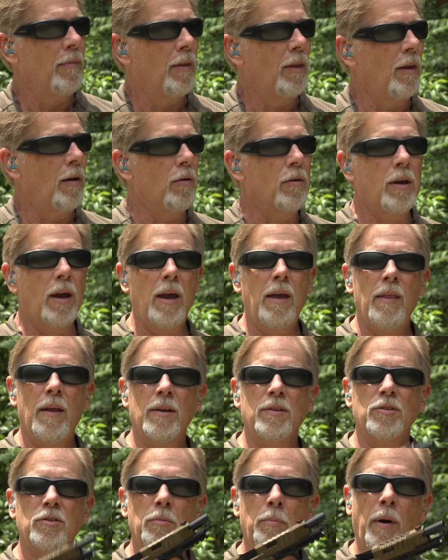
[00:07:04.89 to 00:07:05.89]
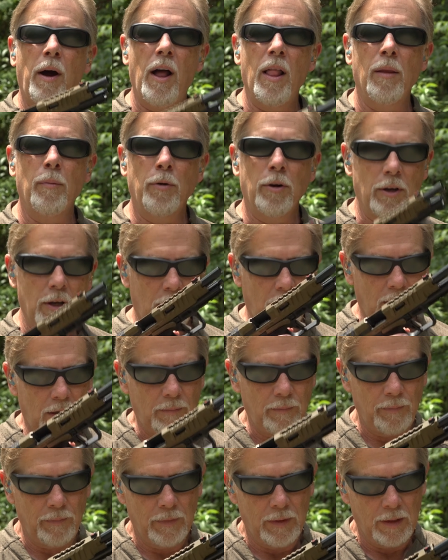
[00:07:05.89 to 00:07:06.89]
Okay, that's the polymer gun.
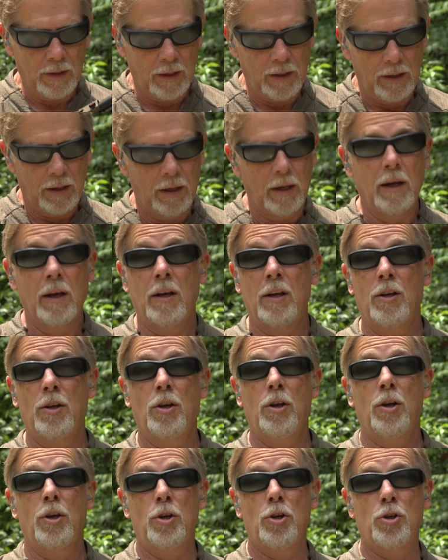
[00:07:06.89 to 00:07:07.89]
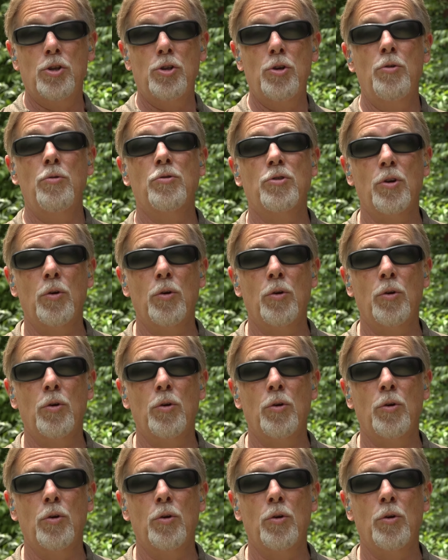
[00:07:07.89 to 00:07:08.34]
Shoots